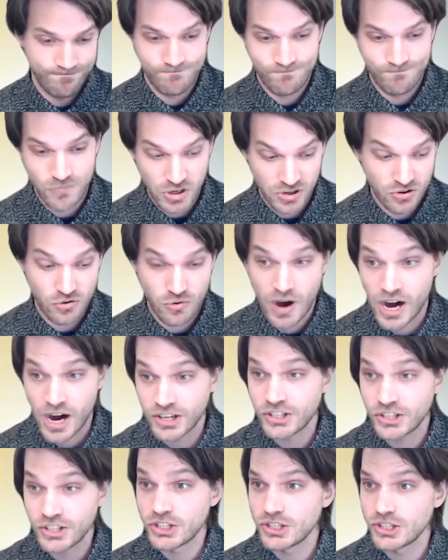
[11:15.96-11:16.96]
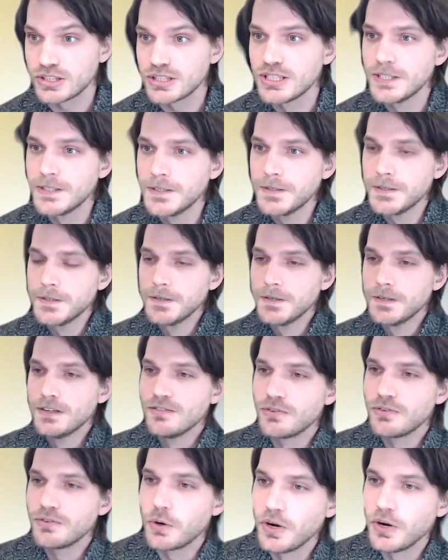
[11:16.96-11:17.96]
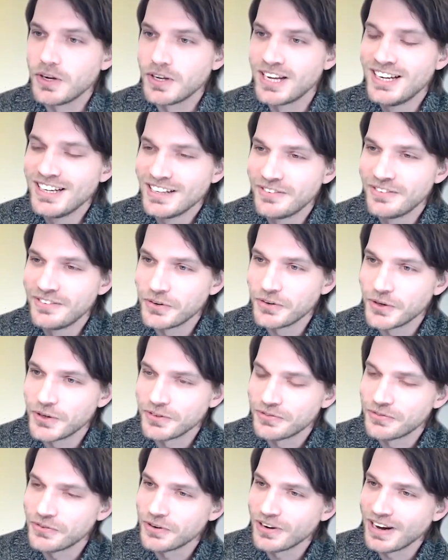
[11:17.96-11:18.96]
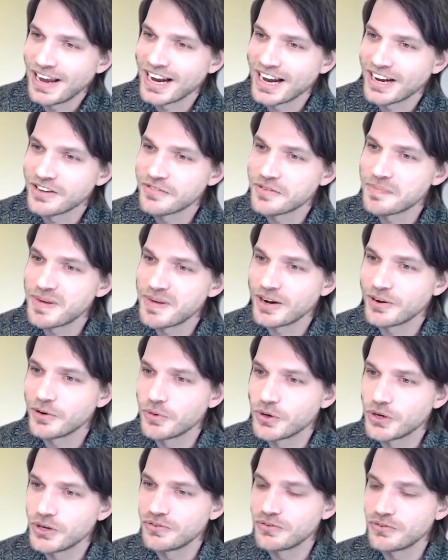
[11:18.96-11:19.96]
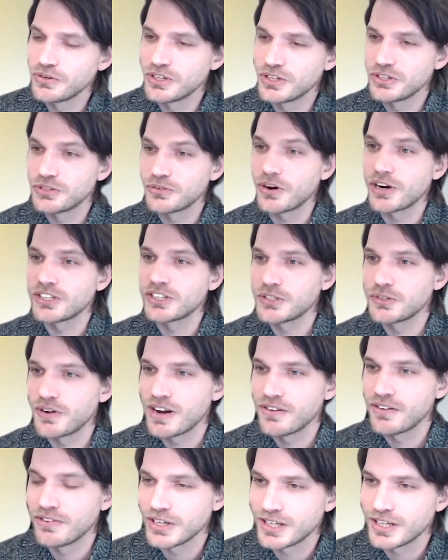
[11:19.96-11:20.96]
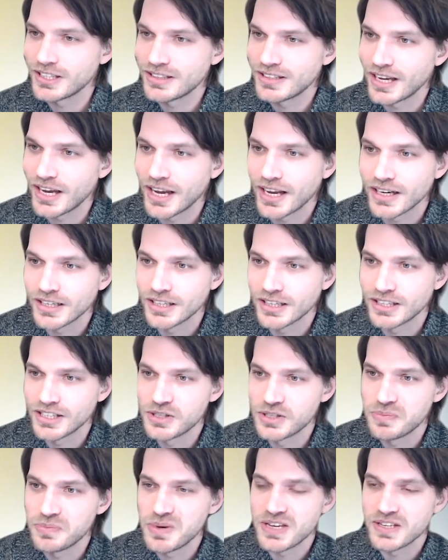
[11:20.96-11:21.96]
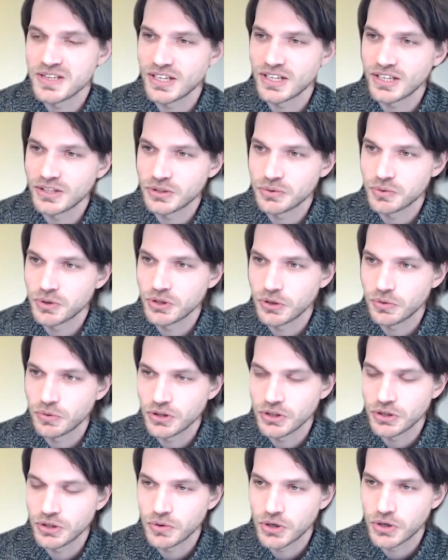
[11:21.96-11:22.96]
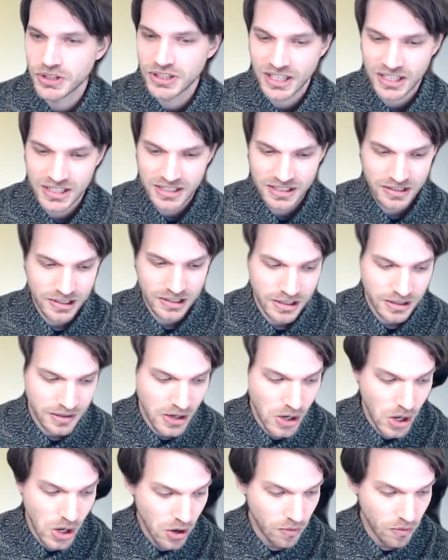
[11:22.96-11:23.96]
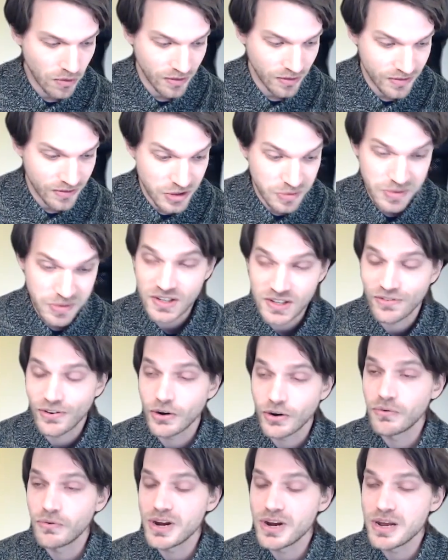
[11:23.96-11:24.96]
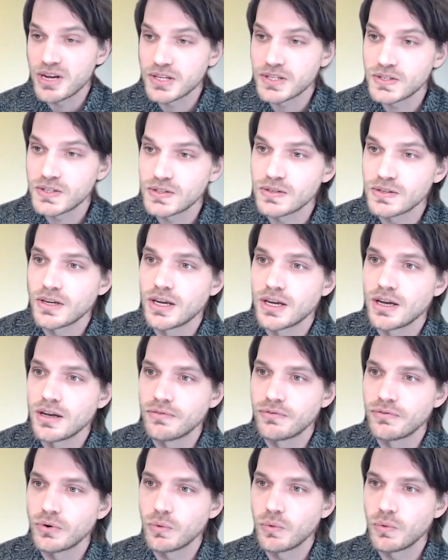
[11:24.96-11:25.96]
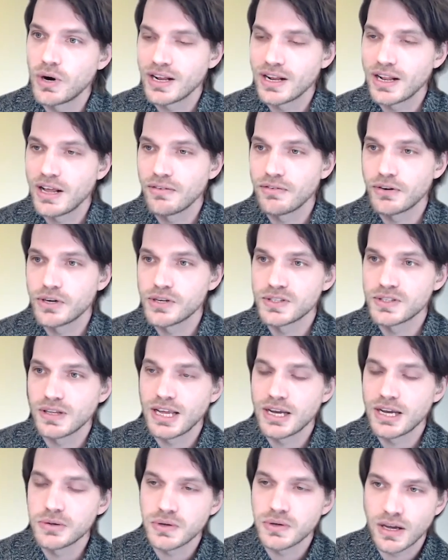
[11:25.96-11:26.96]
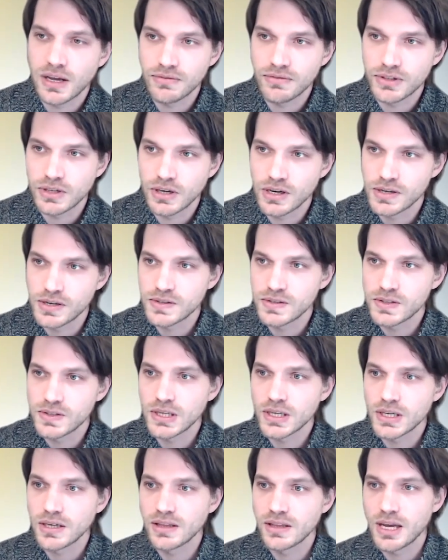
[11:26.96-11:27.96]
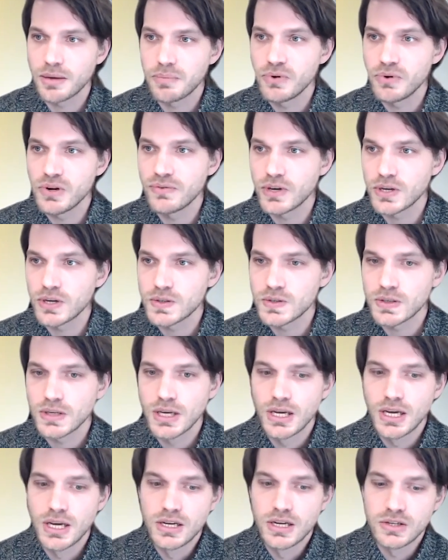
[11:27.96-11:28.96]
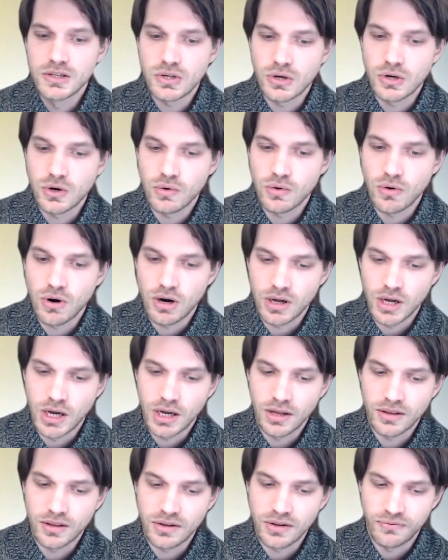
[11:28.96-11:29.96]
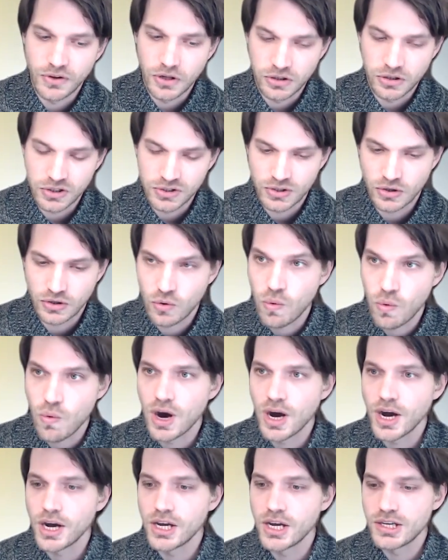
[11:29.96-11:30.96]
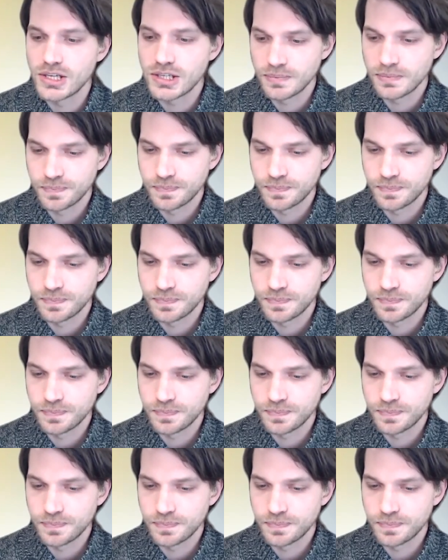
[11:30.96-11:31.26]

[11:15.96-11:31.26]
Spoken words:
the trash, for lack of a better word, for the trash traffic that is being sent to 1.1.1. That's one of the specific remits for why Cloudflare is allowed to advertise that prefix. So the filters are quite